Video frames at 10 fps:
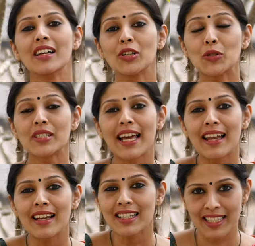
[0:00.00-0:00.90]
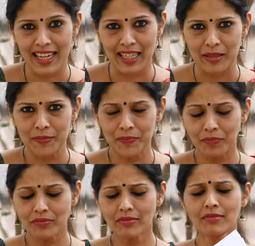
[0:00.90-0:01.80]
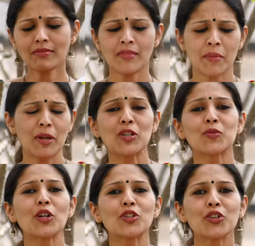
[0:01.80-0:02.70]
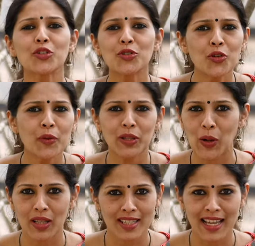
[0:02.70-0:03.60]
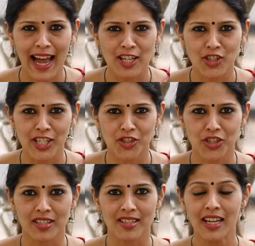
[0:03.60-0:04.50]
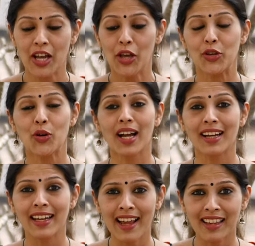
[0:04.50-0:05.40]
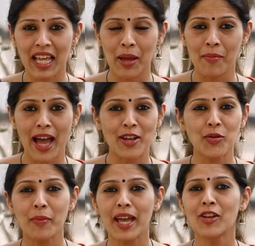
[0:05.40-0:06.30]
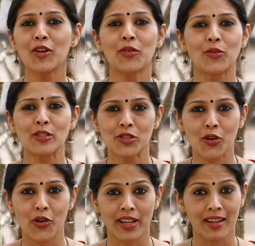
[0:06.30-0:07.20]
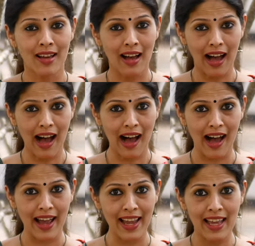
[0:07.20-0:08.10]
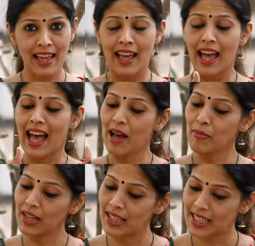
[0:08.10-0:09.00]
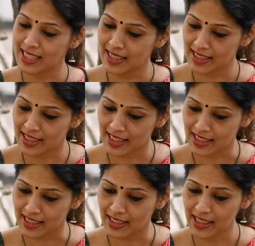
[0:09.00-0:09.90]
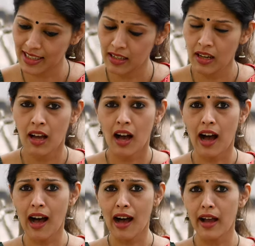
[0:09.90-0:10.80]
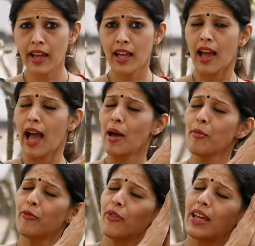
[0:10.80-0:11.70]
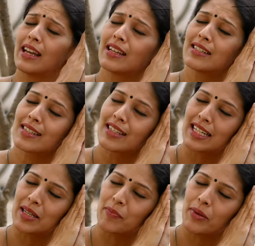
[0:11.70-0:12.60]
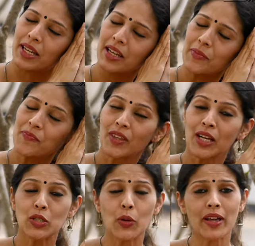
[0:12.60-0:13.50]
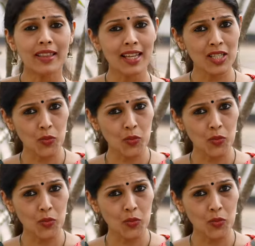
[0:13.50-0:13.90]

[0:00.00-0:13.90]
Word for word: to tell a tale because what do you do with all these hand gestures you connect them and you make your own story I am a little girl. I am feeling sleepy. So in this,